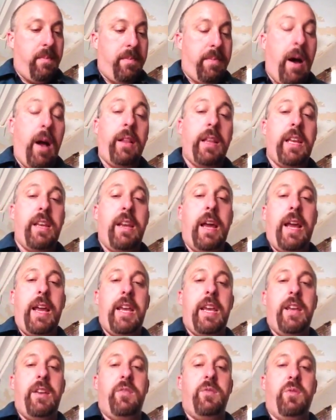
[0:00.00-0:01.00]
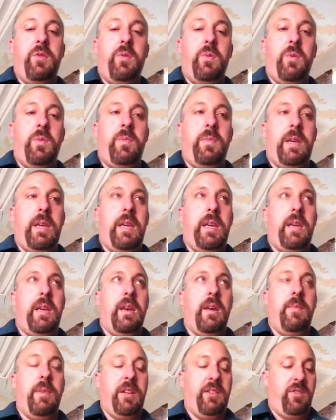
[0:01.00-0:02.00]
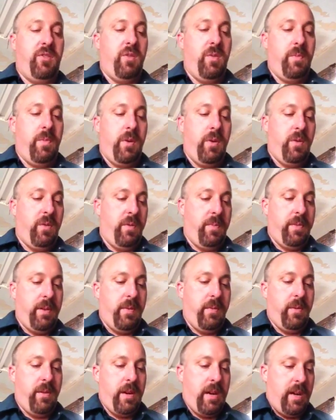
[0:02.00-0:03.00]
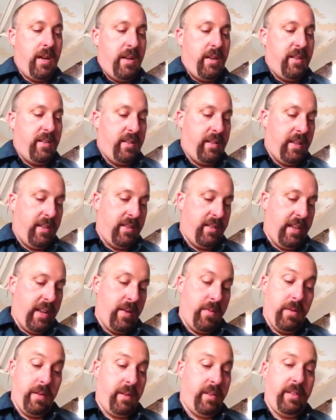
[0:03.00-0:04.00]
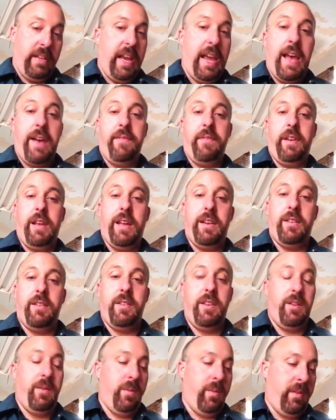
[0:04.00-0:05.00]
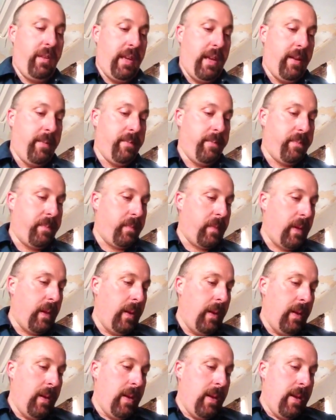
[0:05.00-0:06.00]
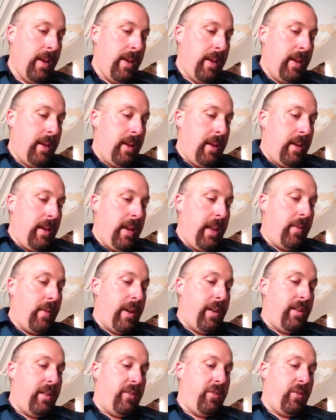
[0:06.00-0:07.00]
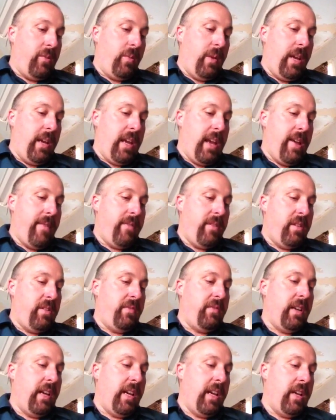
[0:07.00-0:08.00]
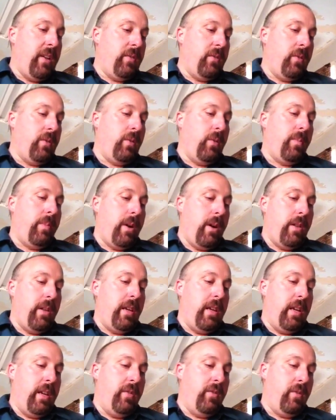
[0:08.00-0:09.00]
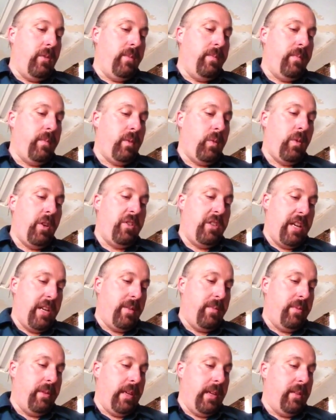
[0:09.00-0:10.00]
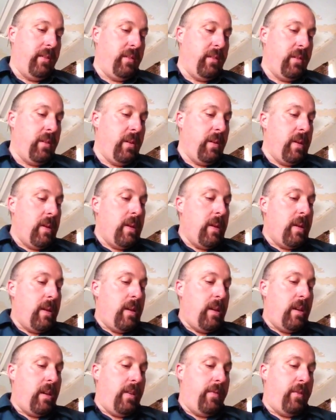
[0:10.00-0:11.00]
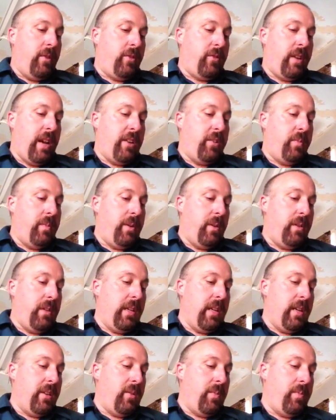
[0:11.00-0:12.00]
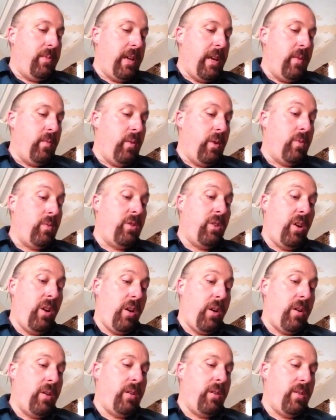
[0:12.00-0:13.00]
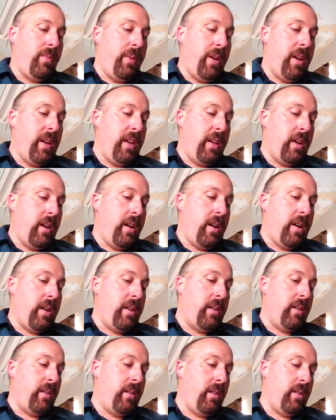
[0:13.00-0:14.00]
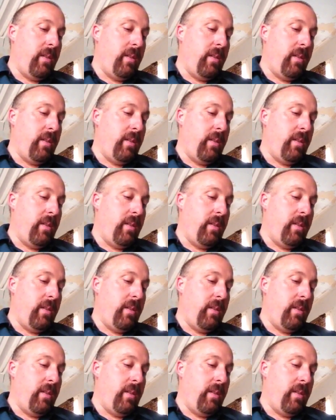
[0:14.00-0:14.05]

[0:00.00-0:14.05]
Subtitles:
Polydihedral would be a mixture of both, but we're not going to discuss that one because I haven't had to deal with that. Anyway, does your wing have enough dihedral or polyhedral? 3-channel planes. If you're scratch building and your plane won't turn, depending on